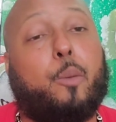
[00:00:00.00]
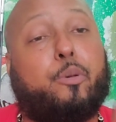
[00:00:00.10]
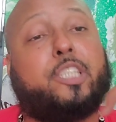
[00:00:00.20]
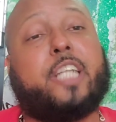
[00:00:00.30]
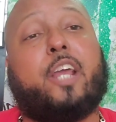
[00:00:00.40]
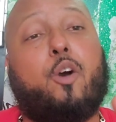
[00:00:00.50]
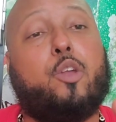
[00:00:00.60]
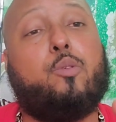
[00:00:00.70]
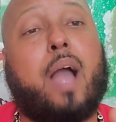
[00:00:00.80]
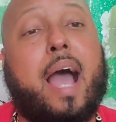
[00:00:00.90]
Appreciate
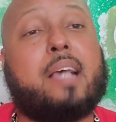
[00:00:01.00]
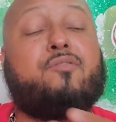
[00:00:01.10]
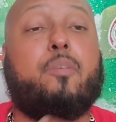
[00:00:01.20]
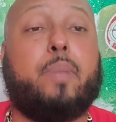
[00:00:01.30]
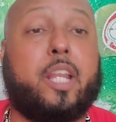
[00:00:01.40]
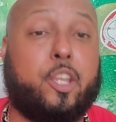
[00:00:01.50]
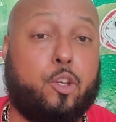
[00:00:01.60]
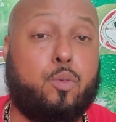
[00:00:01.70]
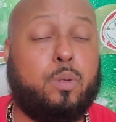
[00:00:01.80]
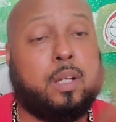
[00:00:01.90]
all you guys, from me to
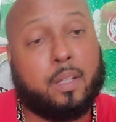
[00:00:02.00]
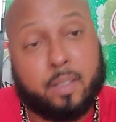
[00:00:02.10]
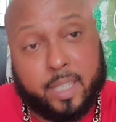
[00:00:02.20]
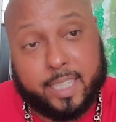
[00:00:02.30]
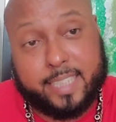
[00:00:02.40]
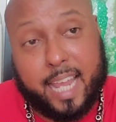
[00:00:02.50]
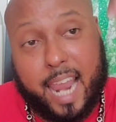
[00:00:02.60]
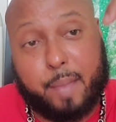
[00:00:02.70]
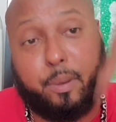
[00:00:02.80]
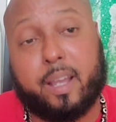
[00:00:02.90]
you. Hit
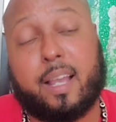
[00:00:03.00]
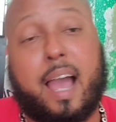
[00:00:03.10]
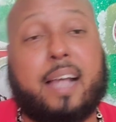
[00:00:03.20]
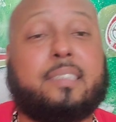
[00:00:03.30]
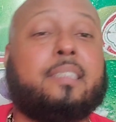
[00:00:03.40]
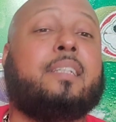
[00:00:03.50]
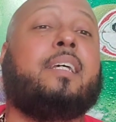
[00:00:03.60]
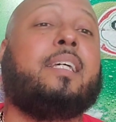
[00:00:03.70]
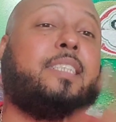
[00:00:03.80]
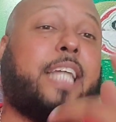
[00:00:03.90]
that like button, guys.
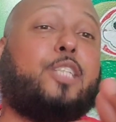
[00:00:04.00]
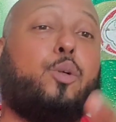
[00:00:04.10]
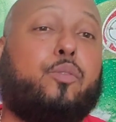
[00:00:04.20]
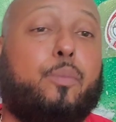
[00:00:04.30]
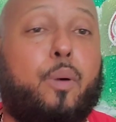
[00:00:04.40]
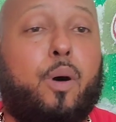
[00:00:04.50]
Stay tuned for